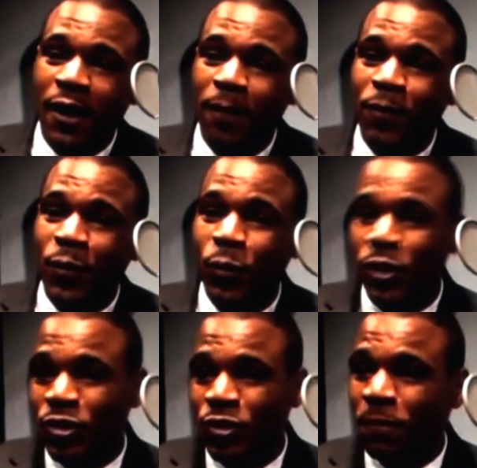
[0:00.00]
Uh, I'm
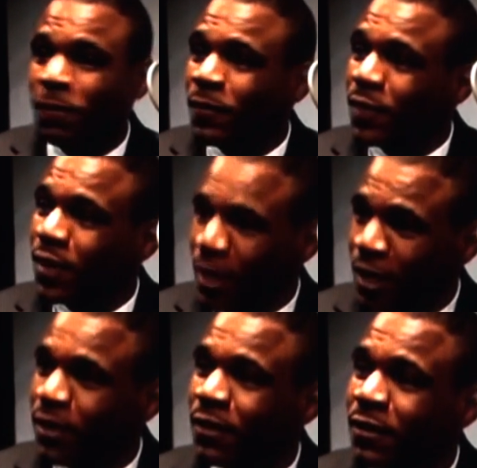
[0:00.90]
gonna hold you up. I'm gonna
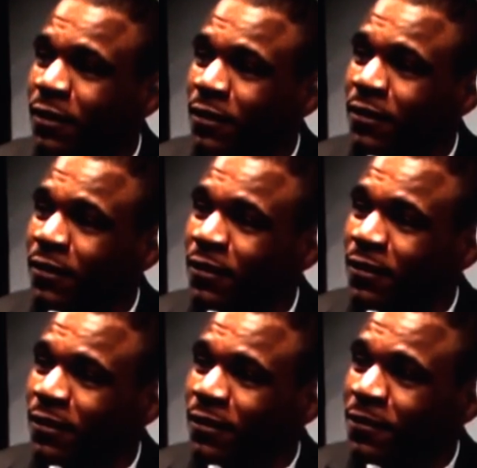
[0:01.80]
hold you up because I just
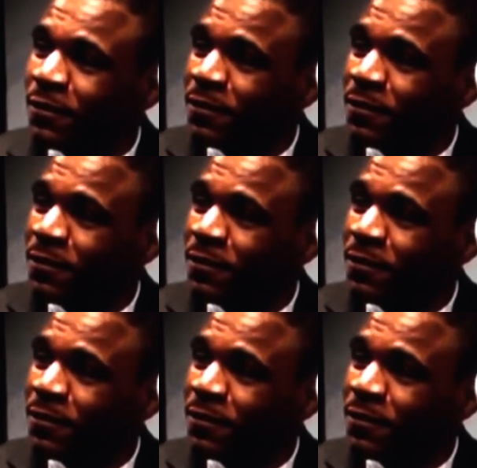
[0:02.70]
asked you